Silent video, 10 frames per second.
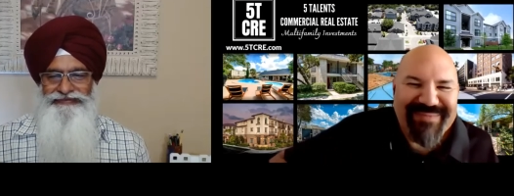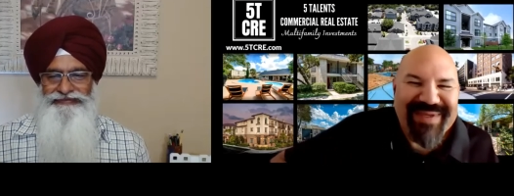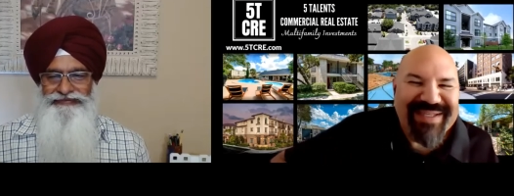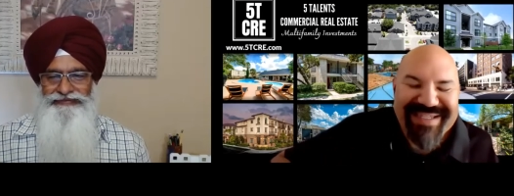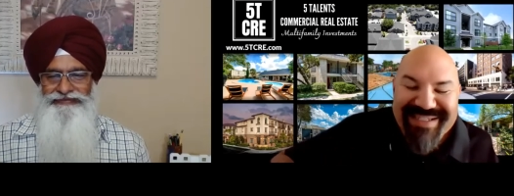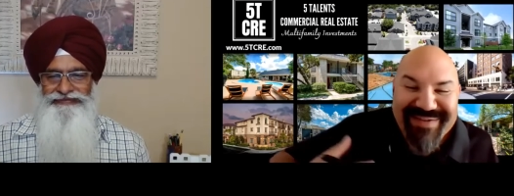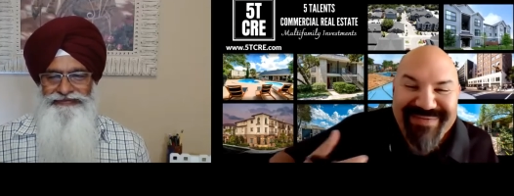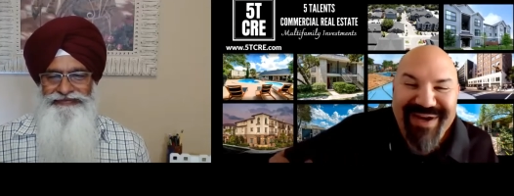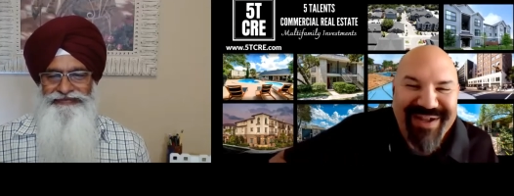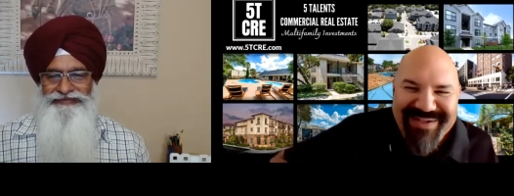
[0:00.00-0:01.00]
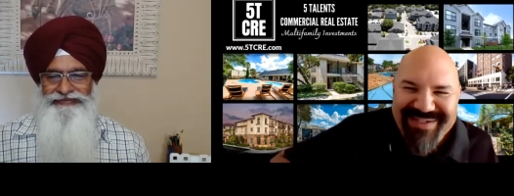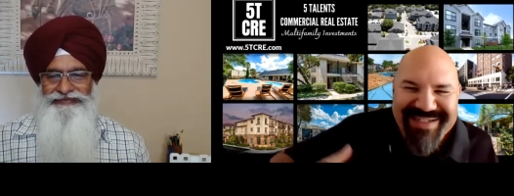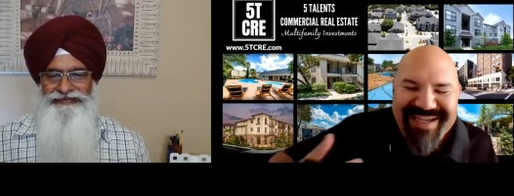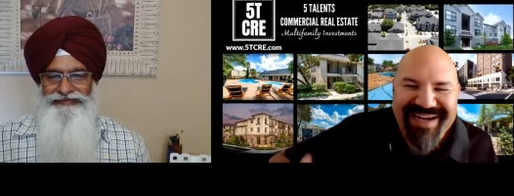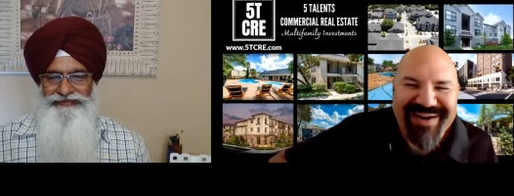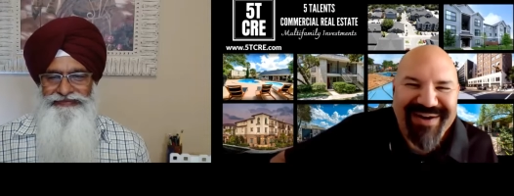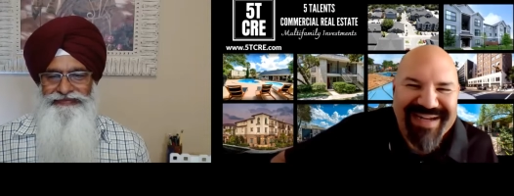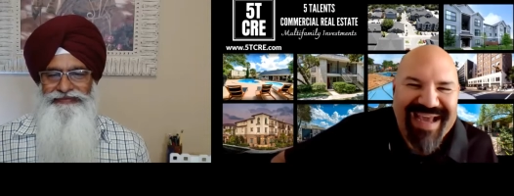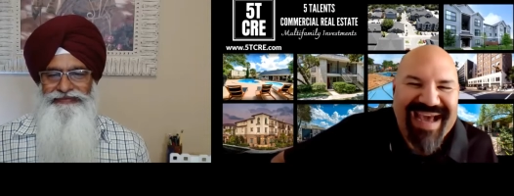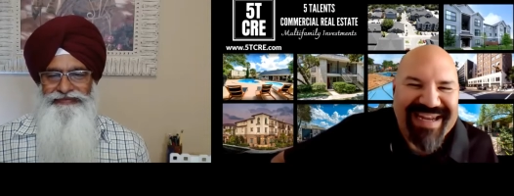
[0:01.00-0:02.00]
Speaker 1: millions of dollars. It's kind of hard
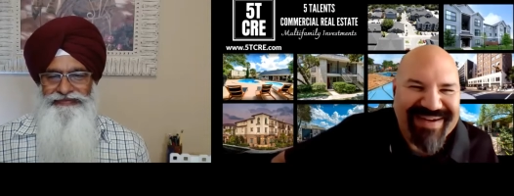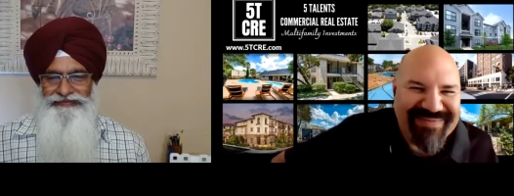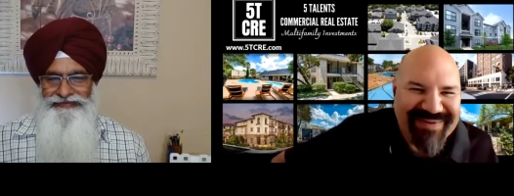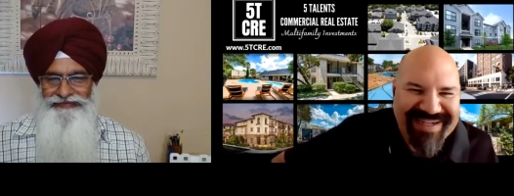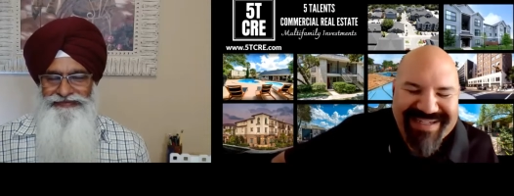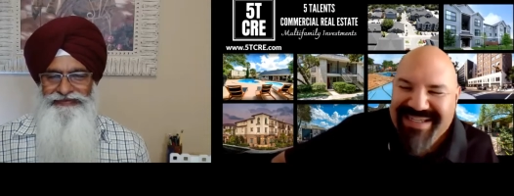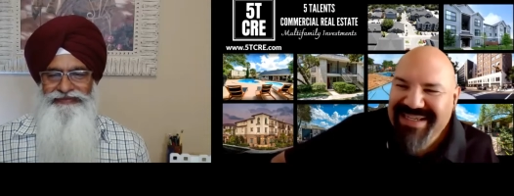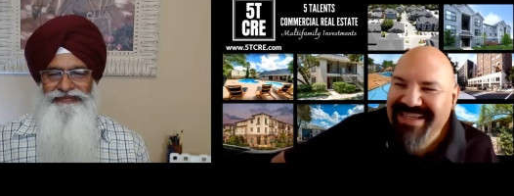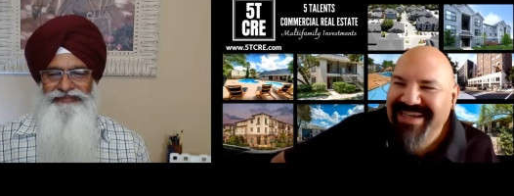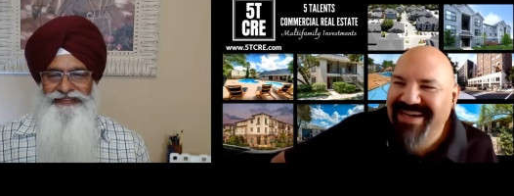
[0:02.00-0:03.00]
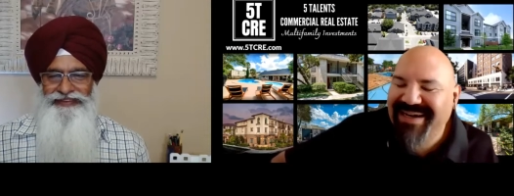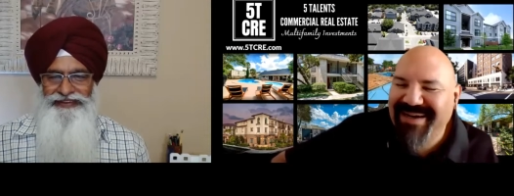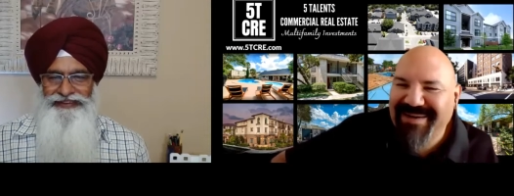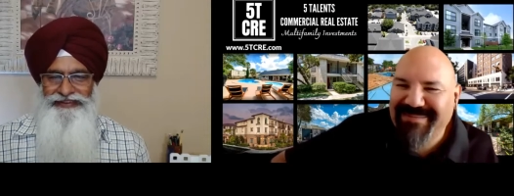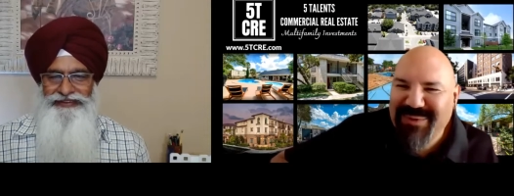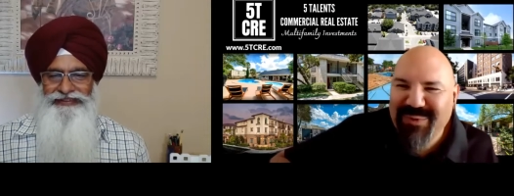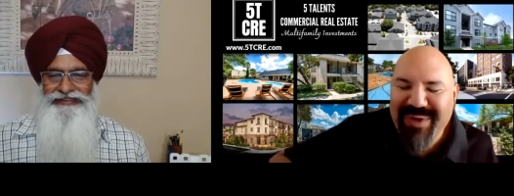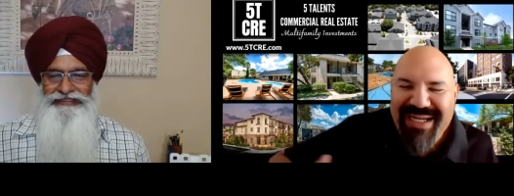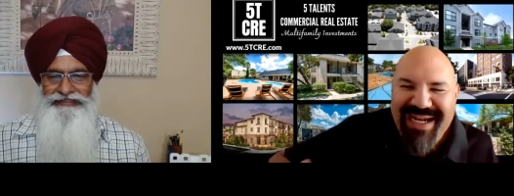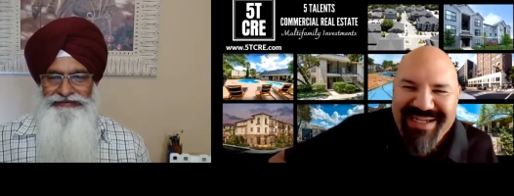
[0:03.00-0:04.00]
to add up, right? Um,
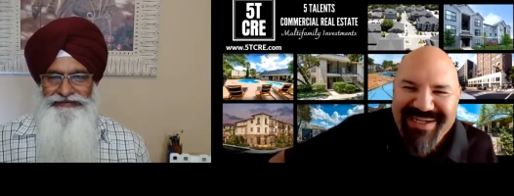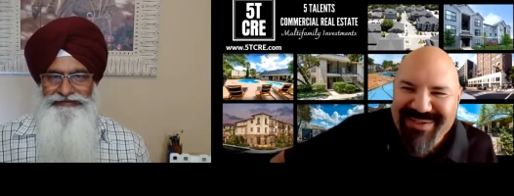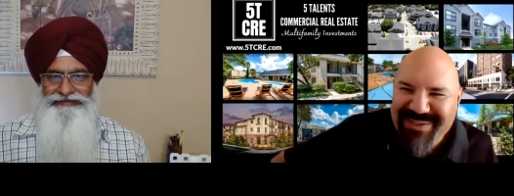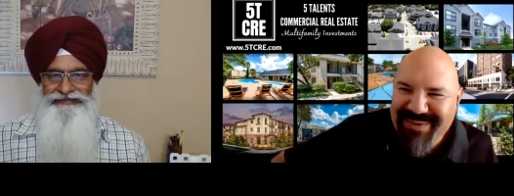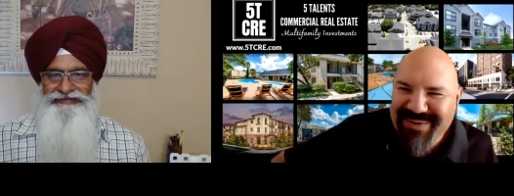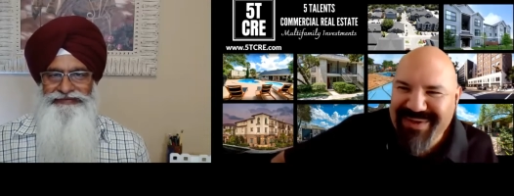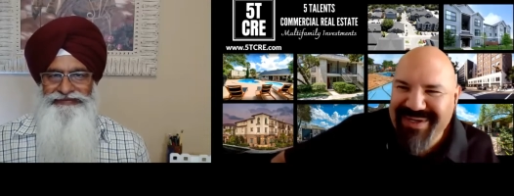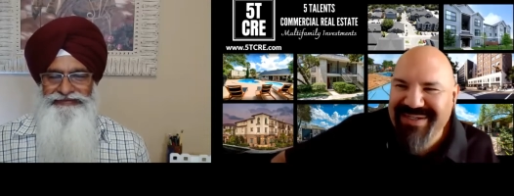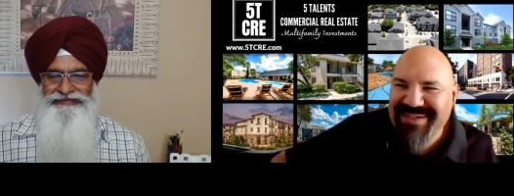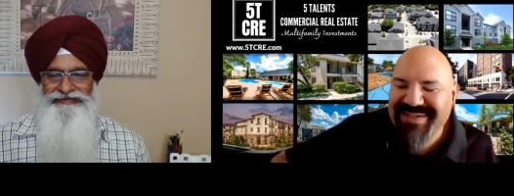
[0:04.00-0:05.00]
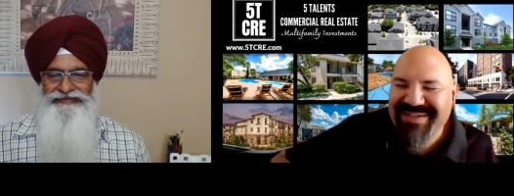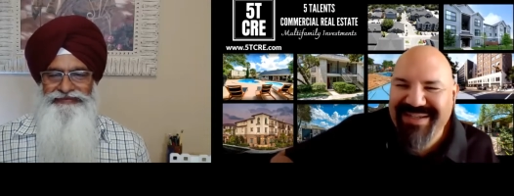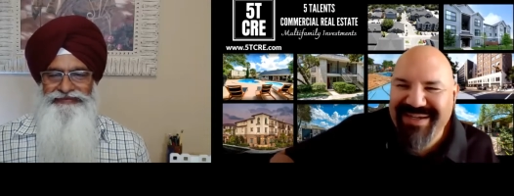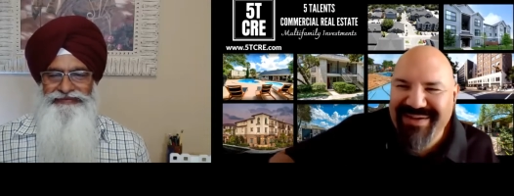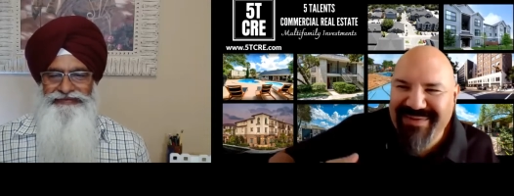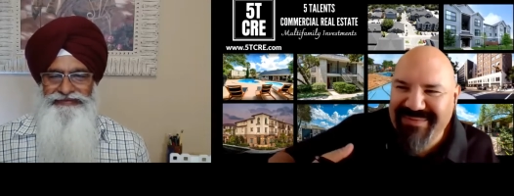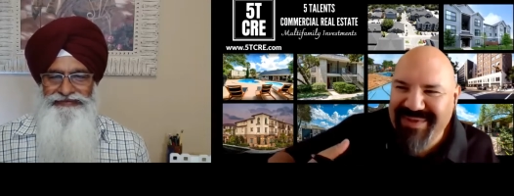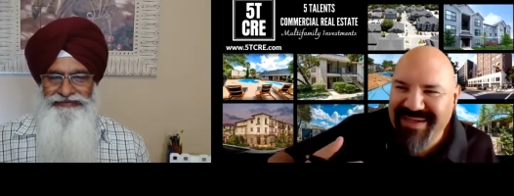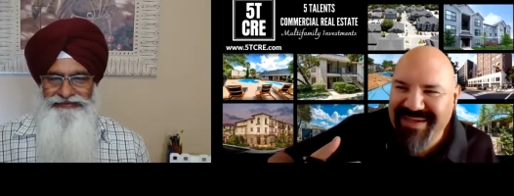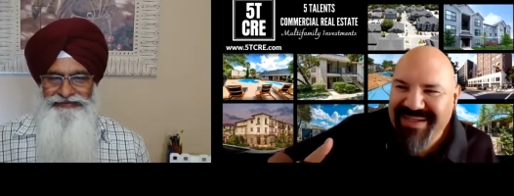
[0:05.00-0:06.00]
2,900 doors, you know
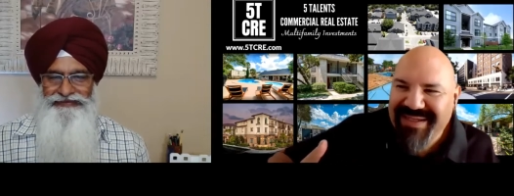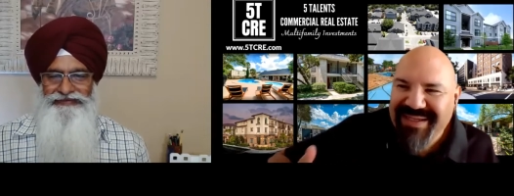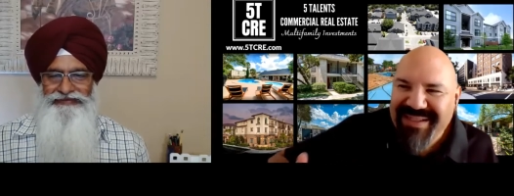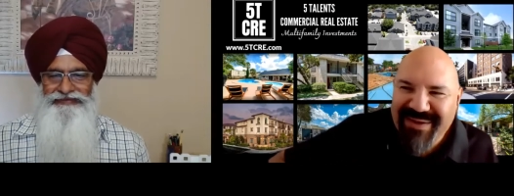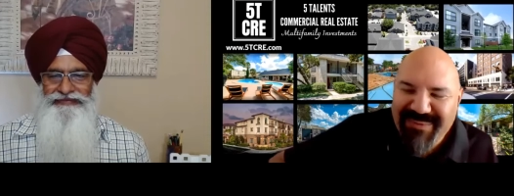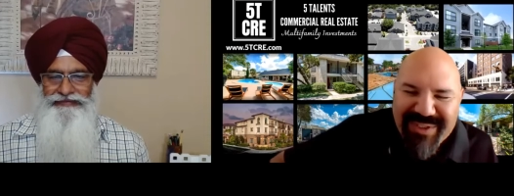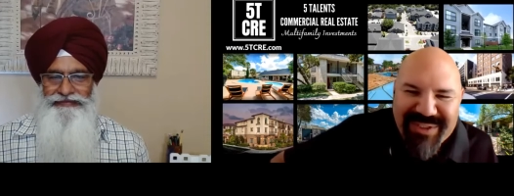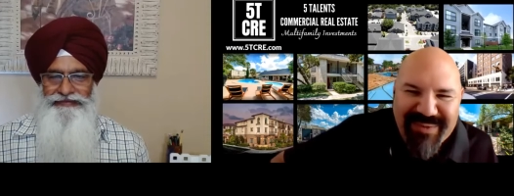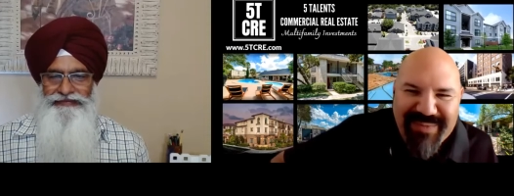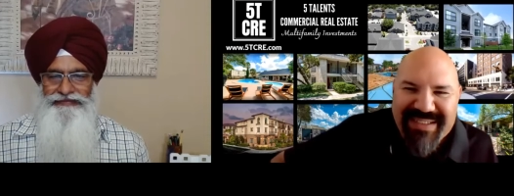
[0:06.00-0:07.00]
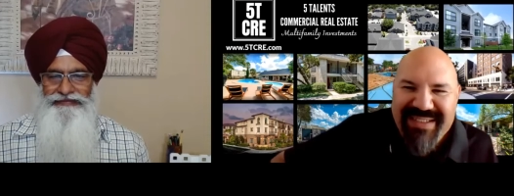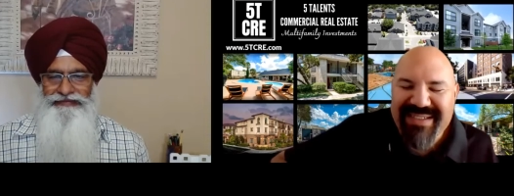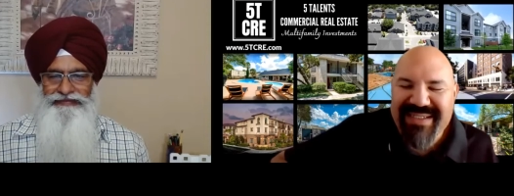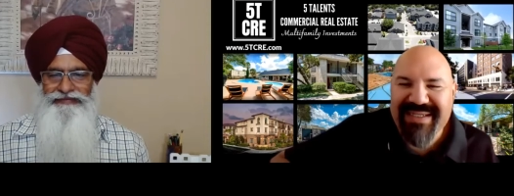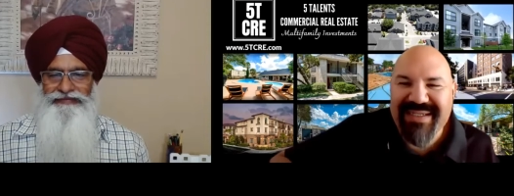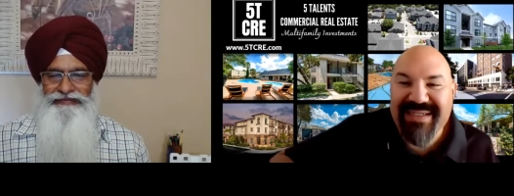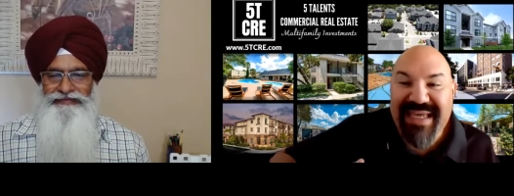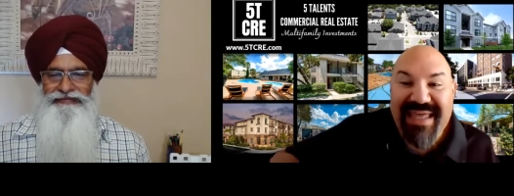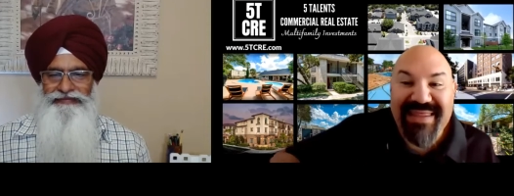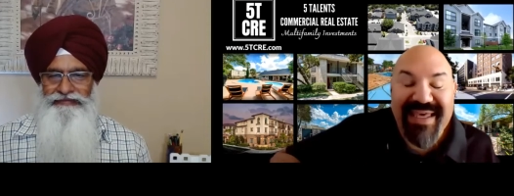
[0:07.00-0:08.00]
the the original businesses,
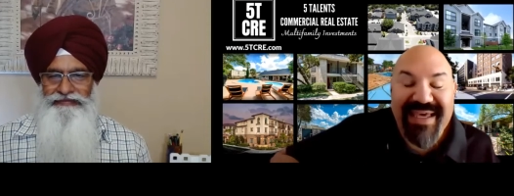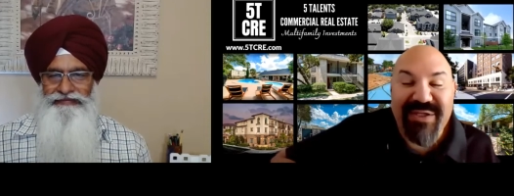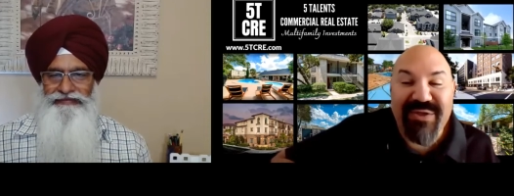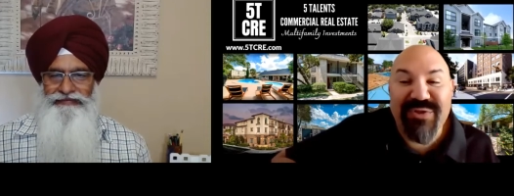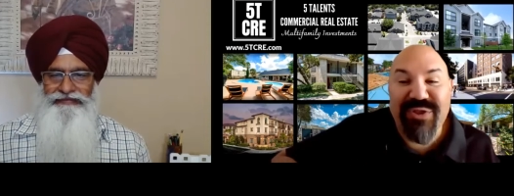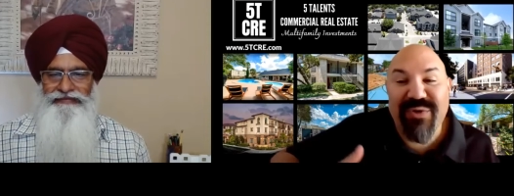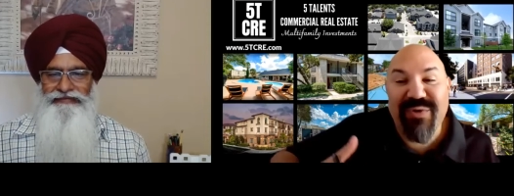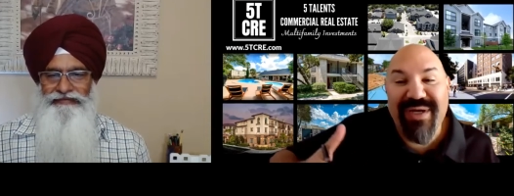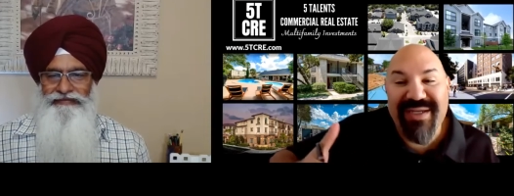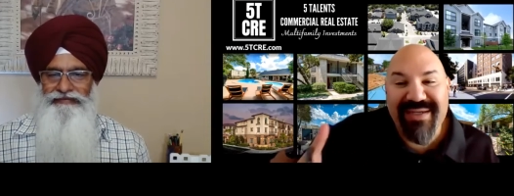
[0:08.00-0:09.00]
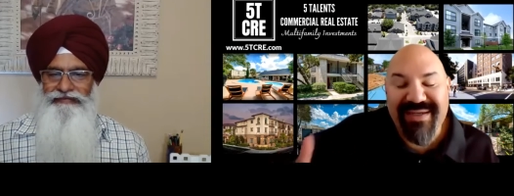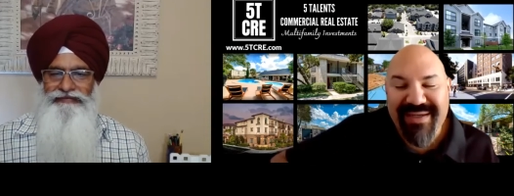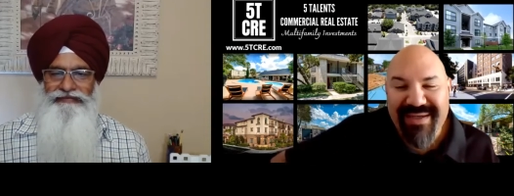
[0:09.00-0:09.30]
and then you joined.